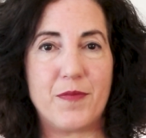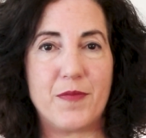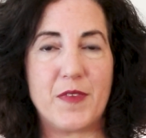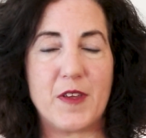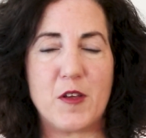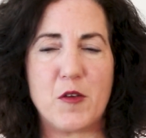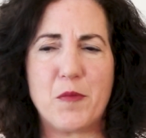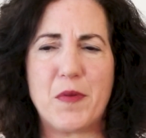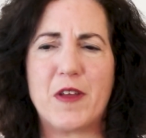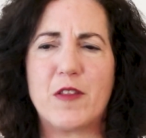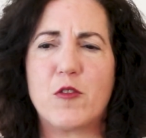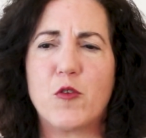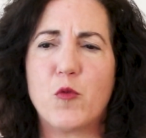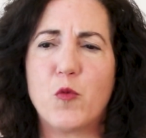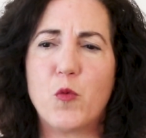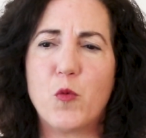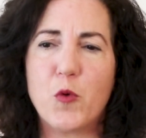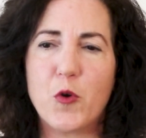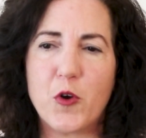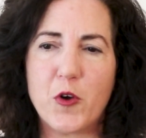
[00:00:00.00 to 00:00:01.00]
Think about the
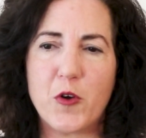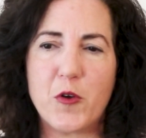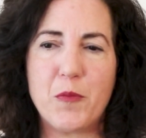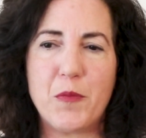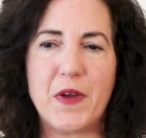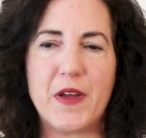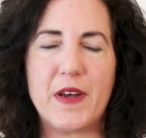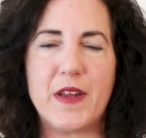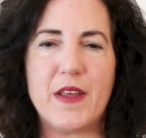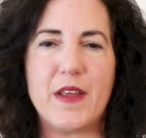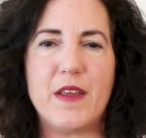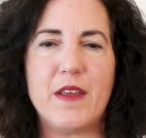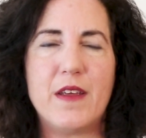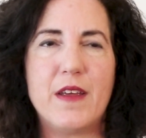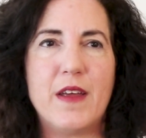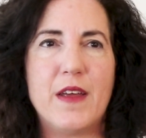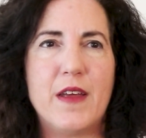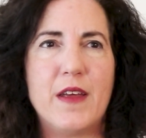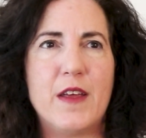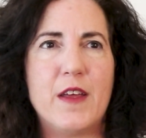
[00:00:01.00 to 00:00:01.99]
word money.
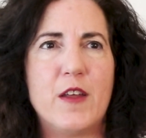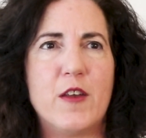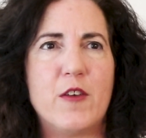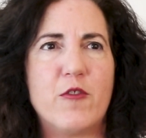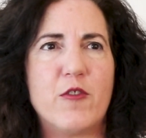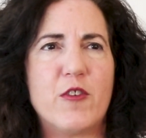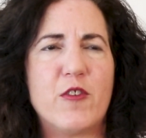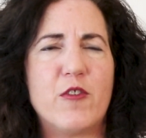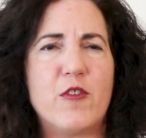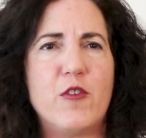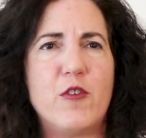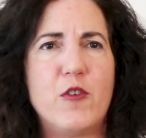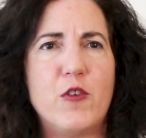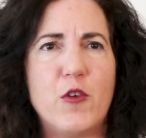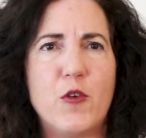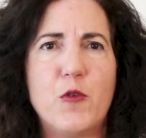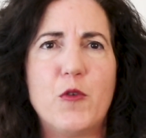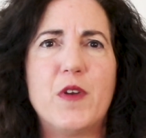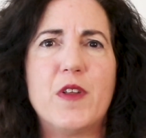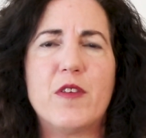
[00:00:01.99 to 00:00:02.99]
Just
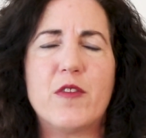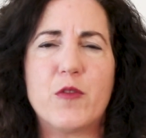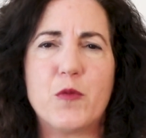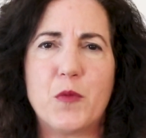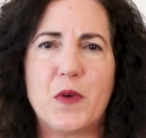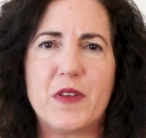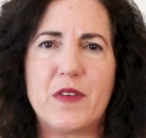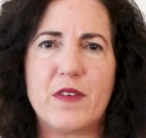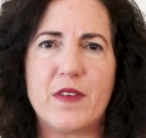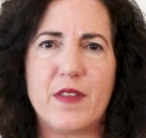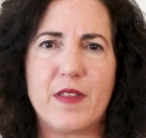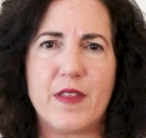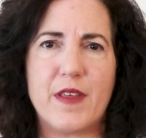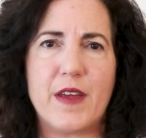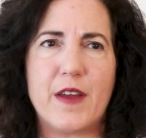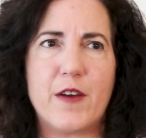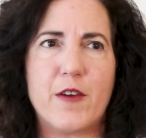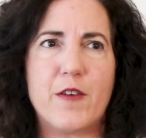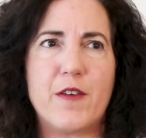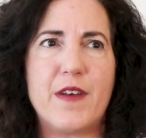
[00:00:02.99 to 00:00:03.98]
notice what's
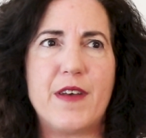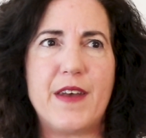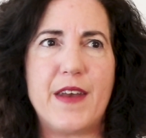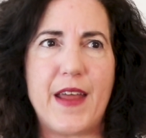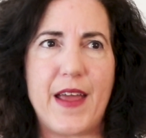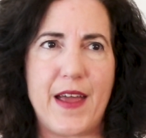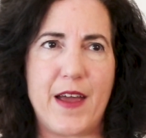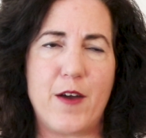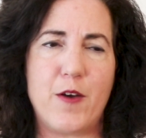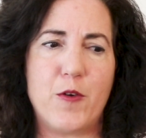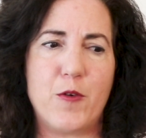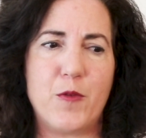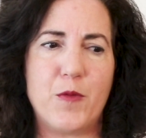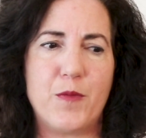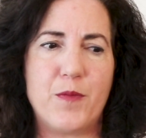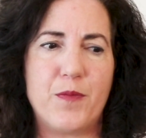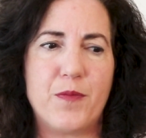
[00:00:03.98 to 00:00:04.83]
there now.